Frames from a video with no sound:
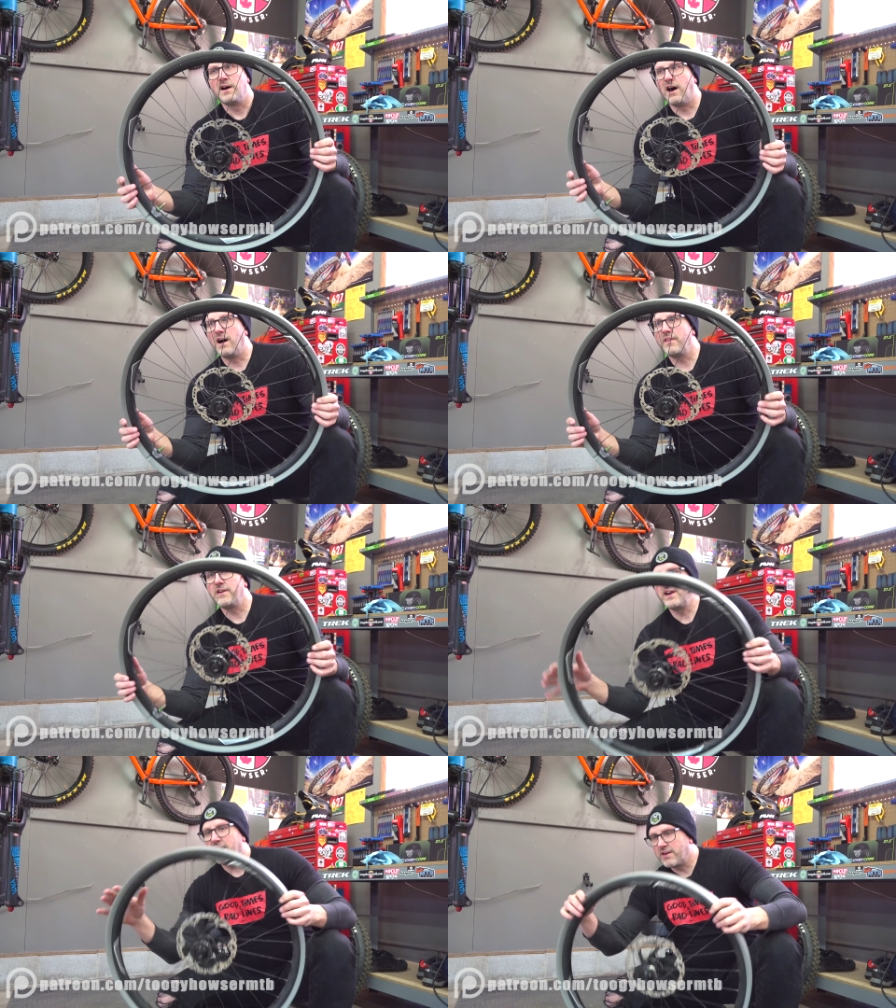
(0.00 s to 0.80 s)
on
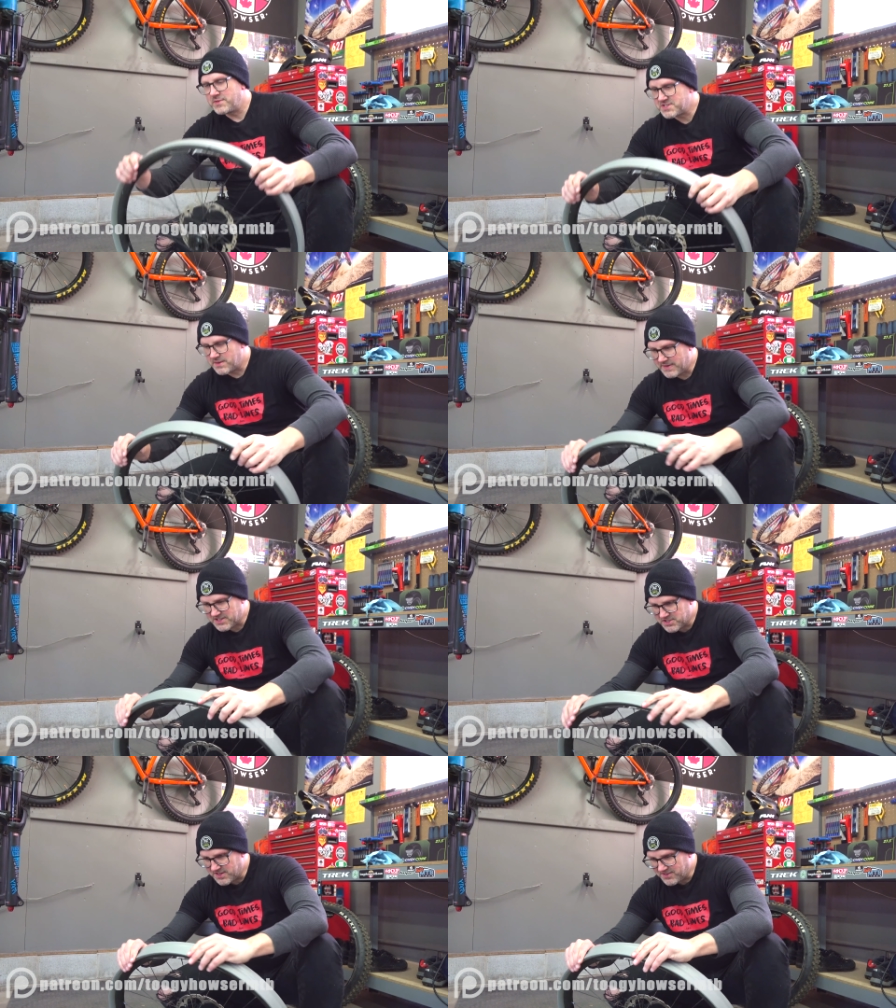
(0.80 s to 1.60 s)
there now, and I'm just gonna make
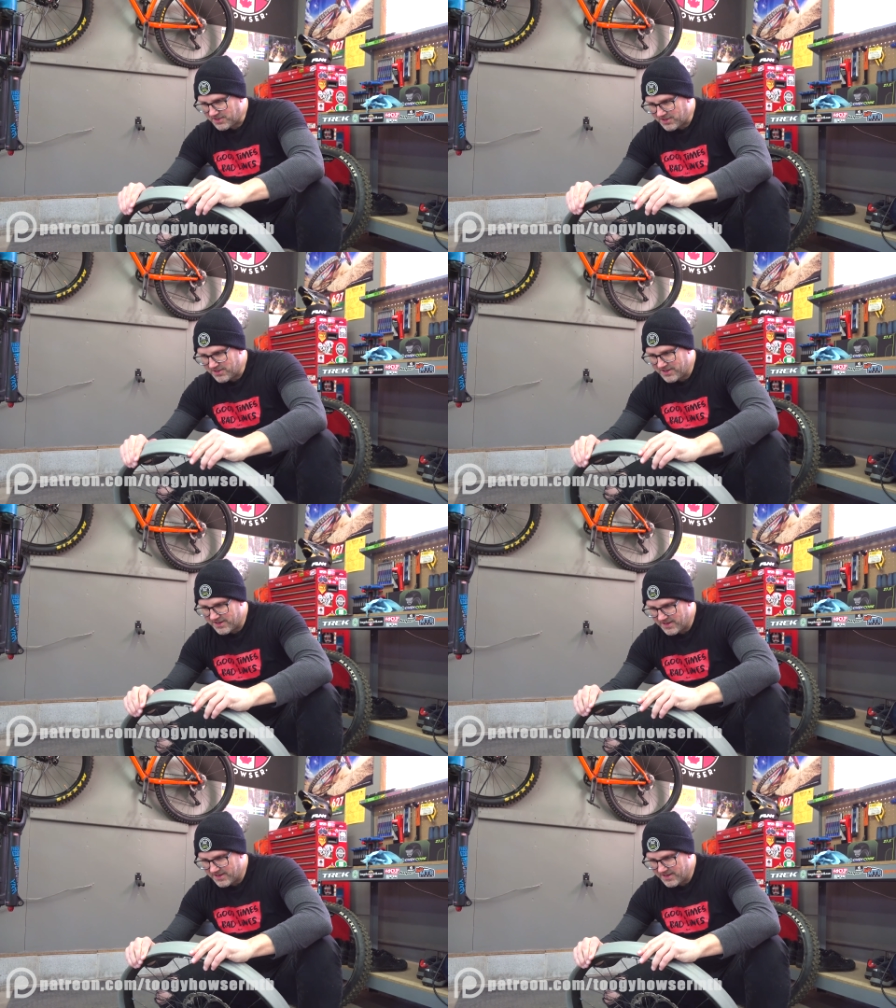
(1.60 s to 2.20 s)
sure it's all